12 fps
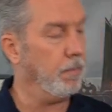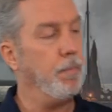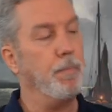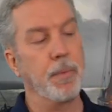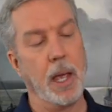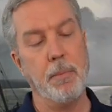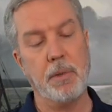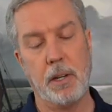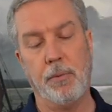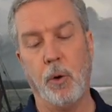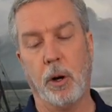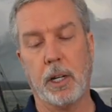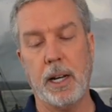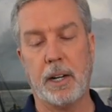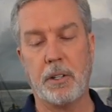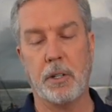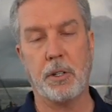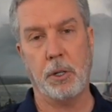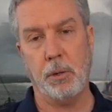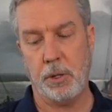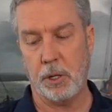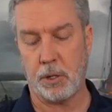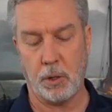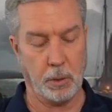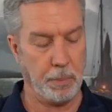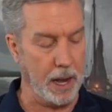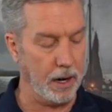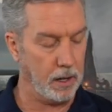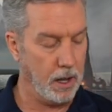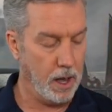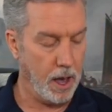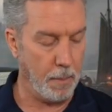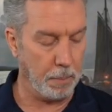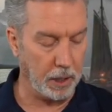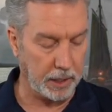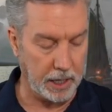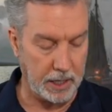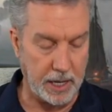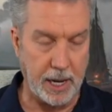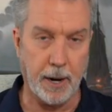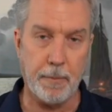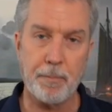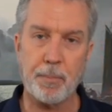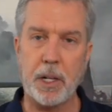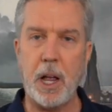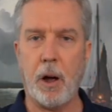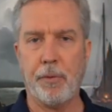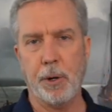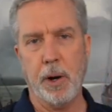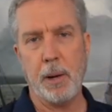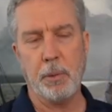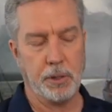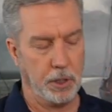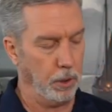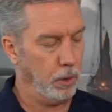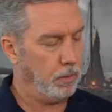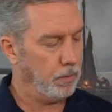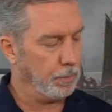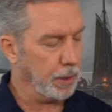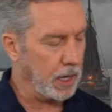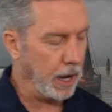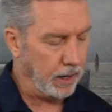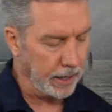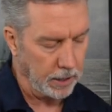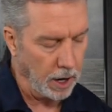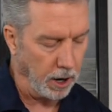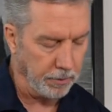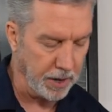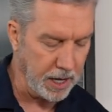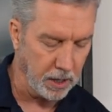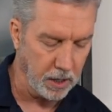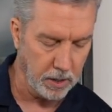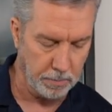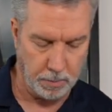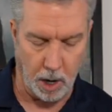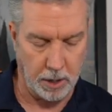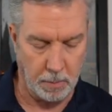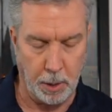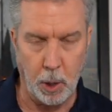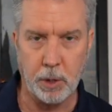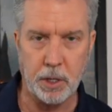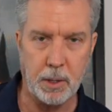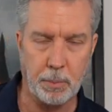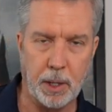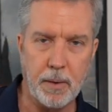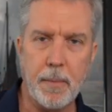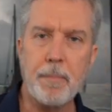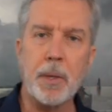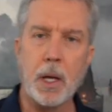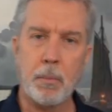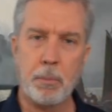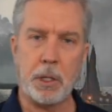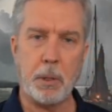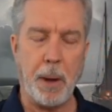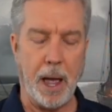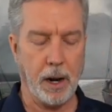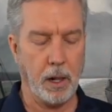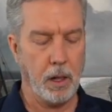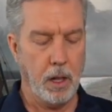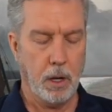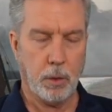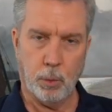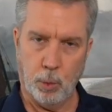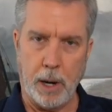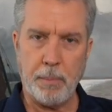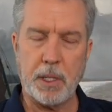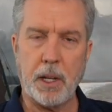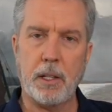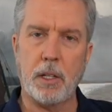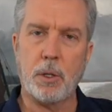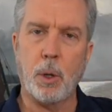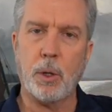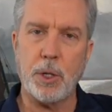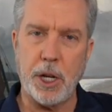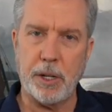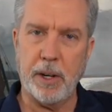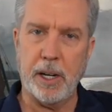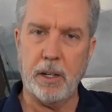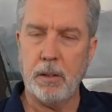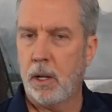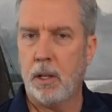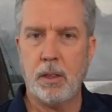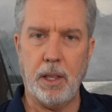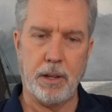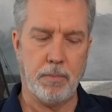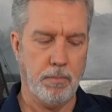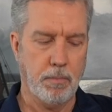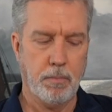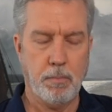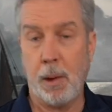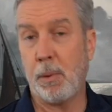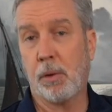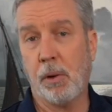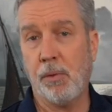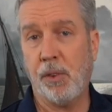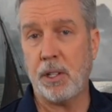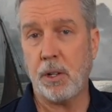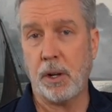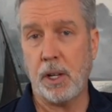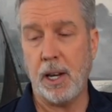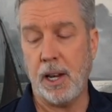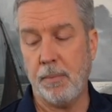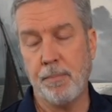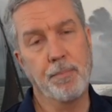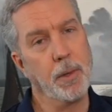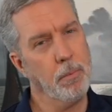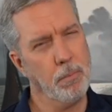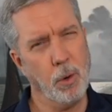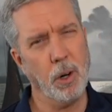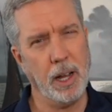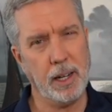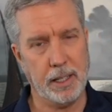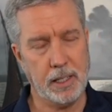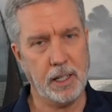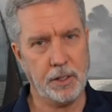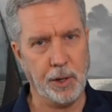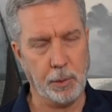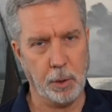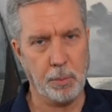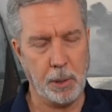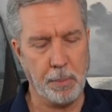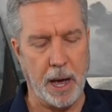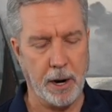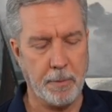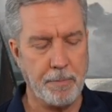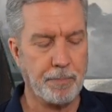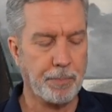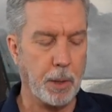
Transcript: MC4 connector to your solar panel and plug it into here. Now, if you're able to, beside like an RV or on a boat or something, put the panel right beside the solar generator, then maybe three feet's all you need. More likely six feet would be better.